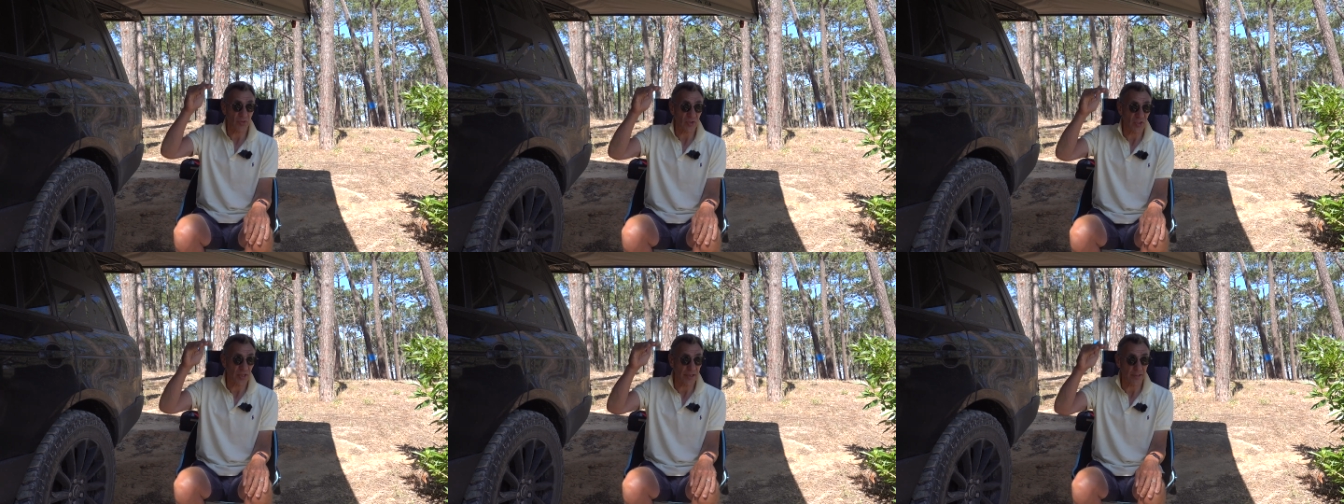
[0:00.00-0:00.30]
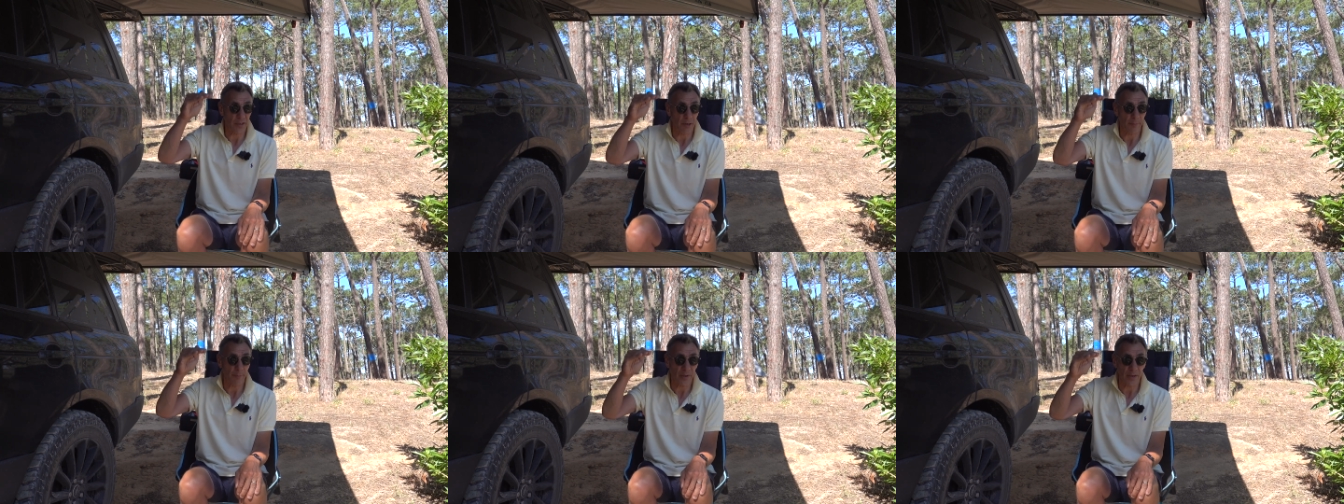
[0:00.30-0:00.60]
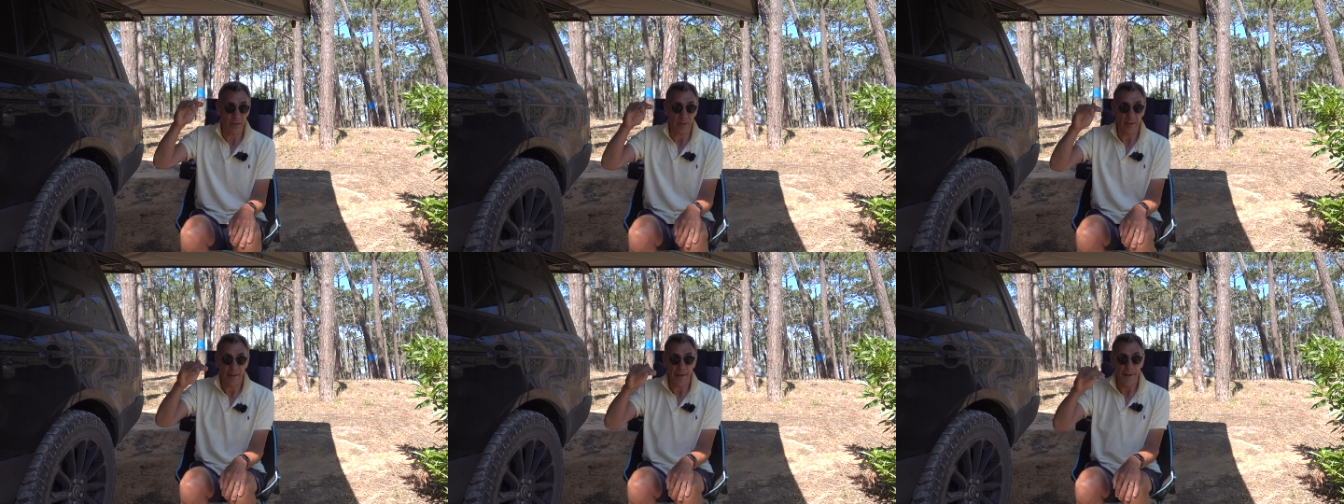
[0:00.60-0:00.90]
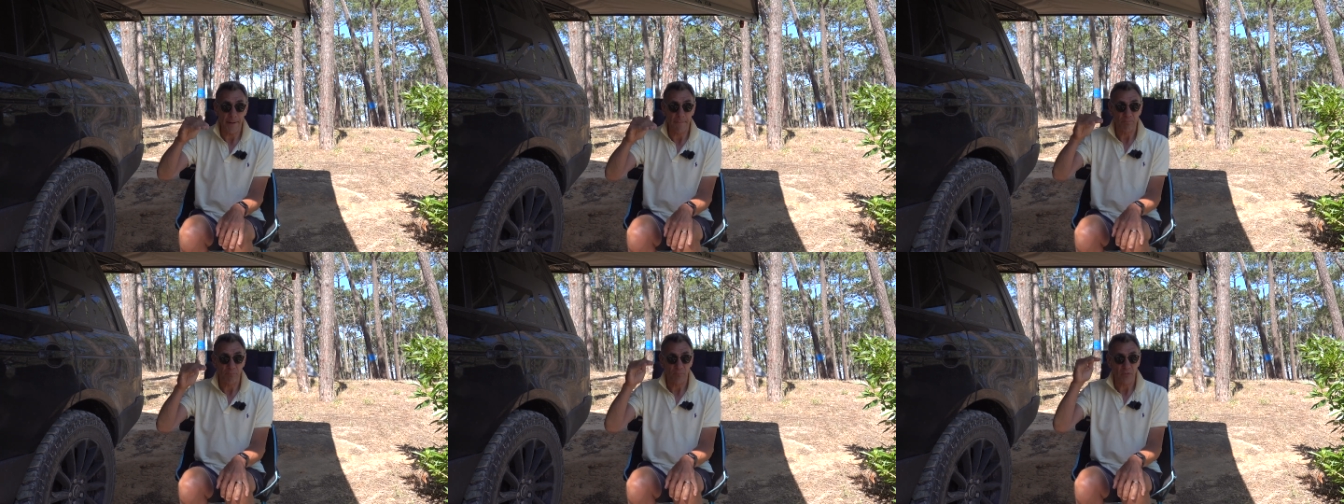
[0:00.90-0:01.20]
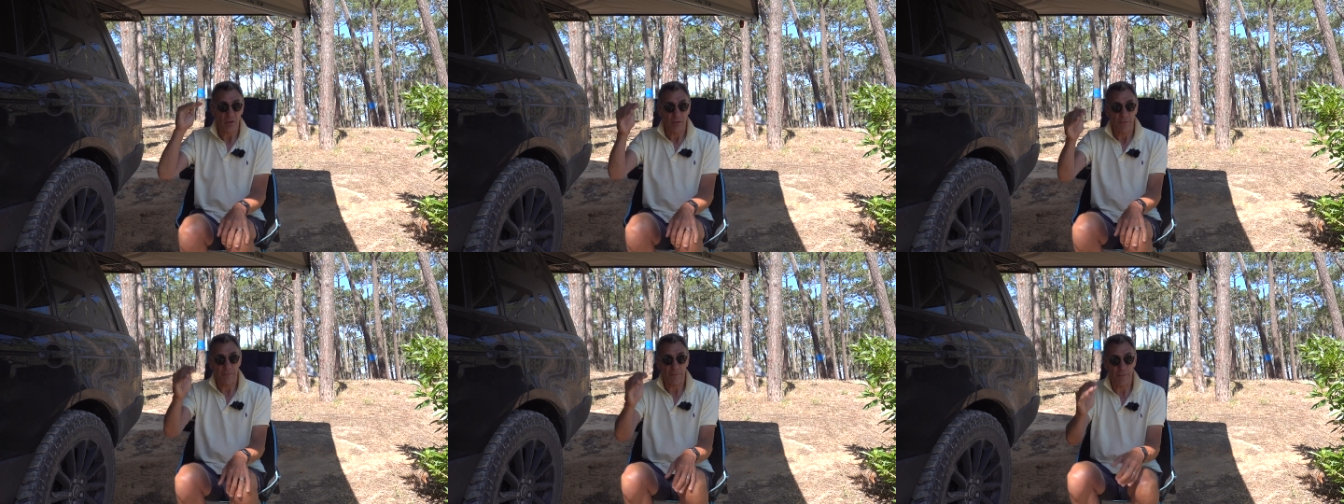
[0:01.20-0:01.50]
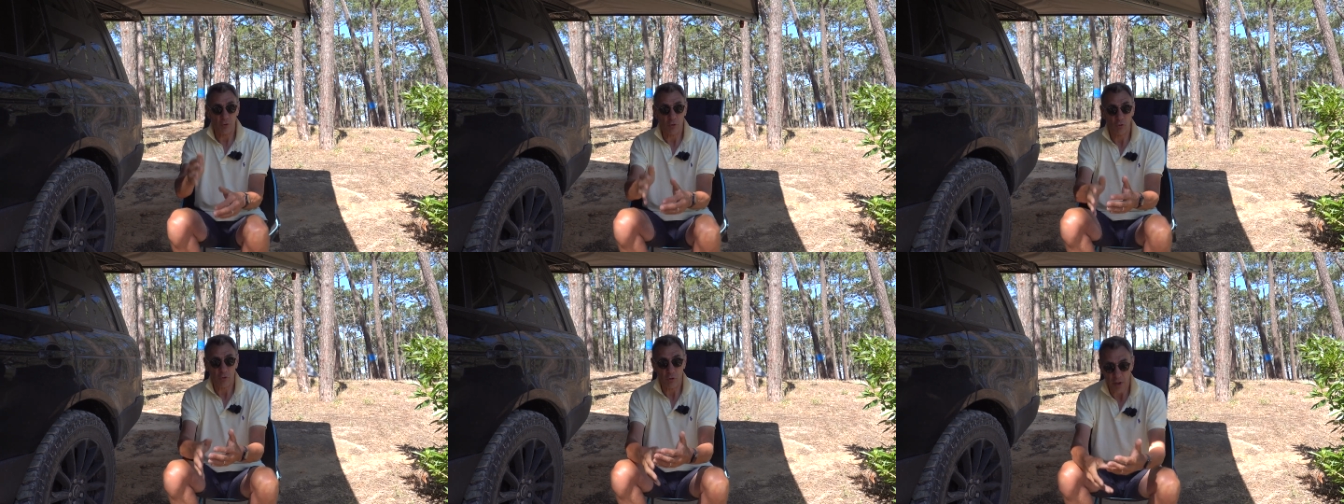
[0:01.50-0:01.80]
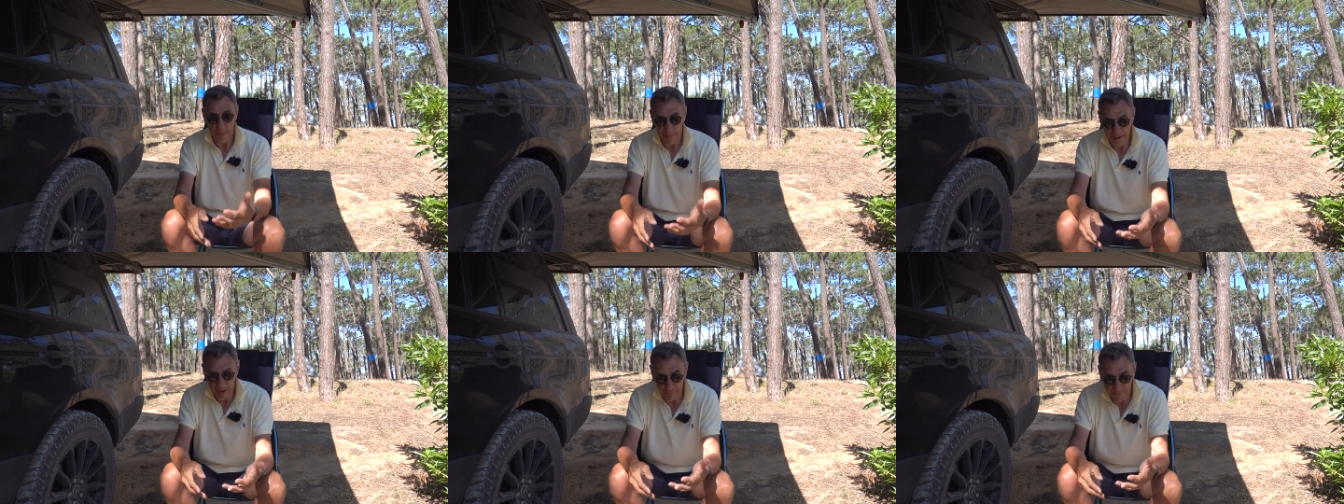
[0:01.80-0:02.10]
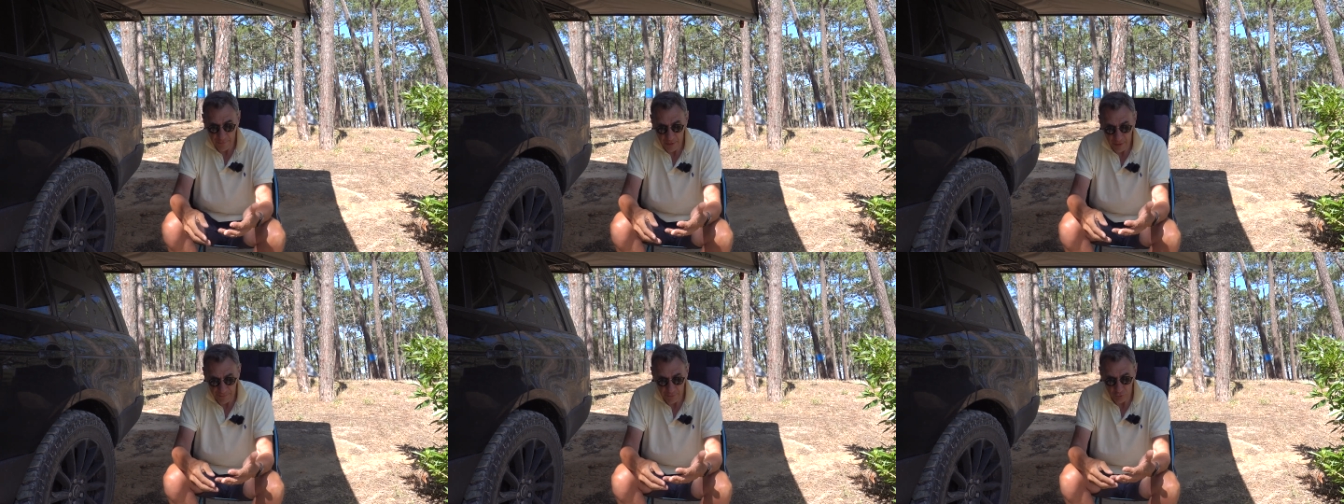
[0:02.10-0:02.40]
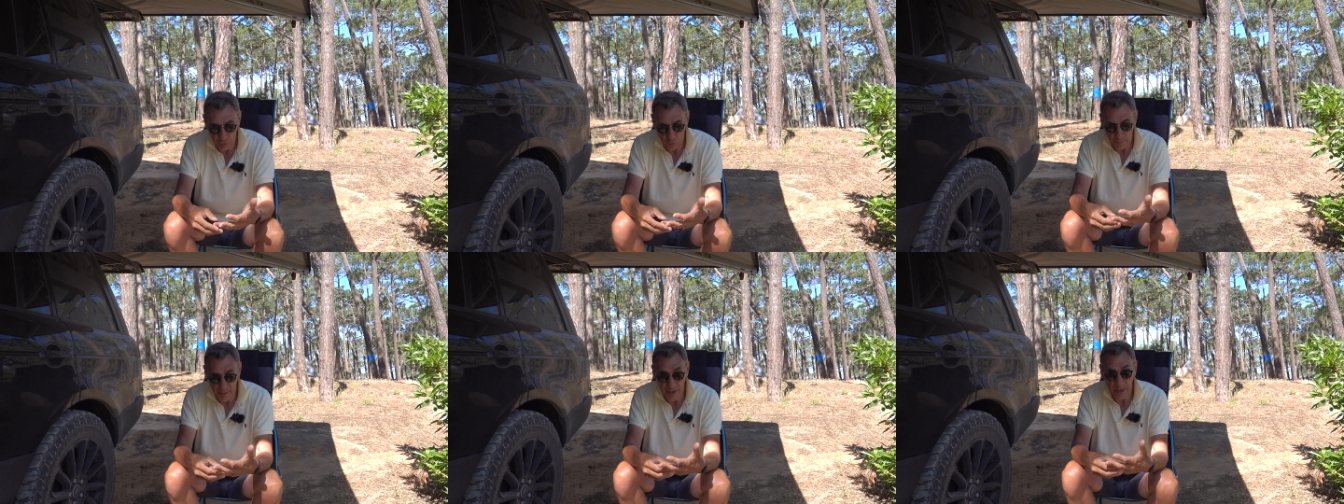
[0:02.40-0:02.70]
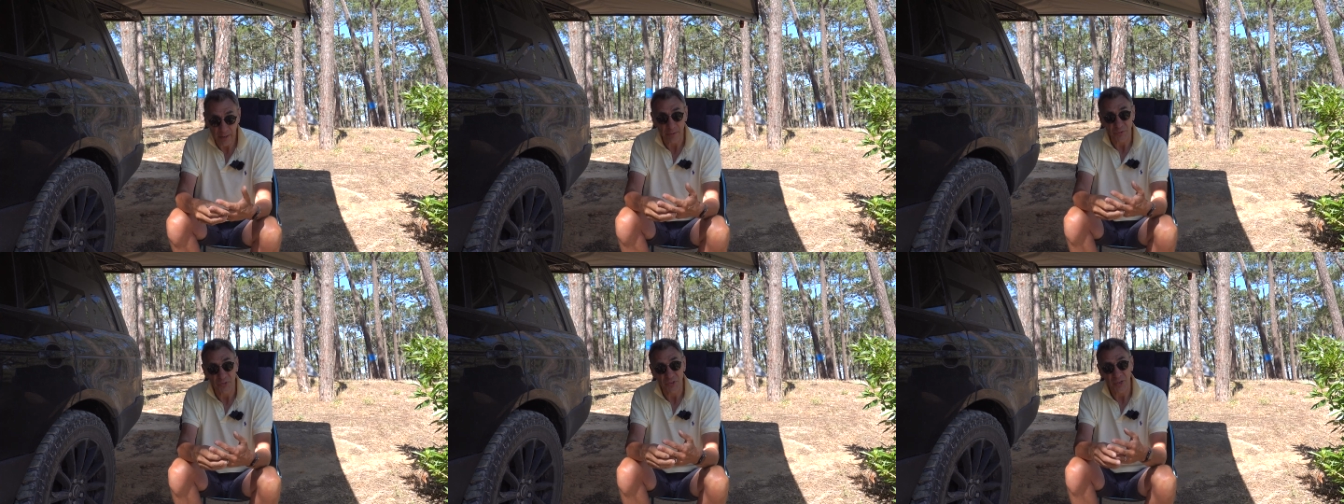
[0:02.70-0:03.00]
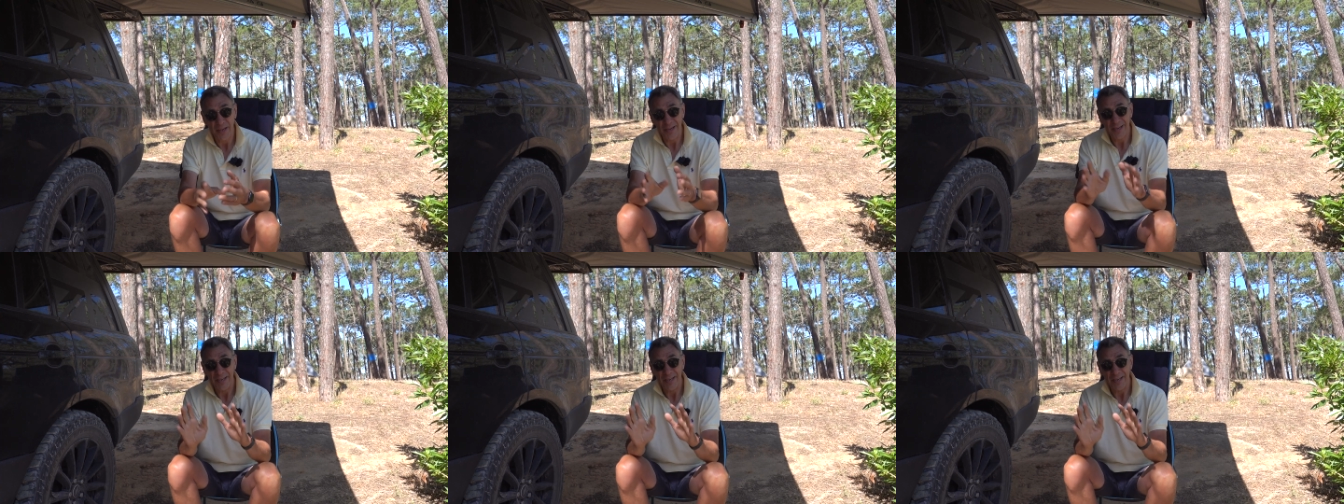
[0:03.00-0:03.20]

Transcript: stand up in for about £500.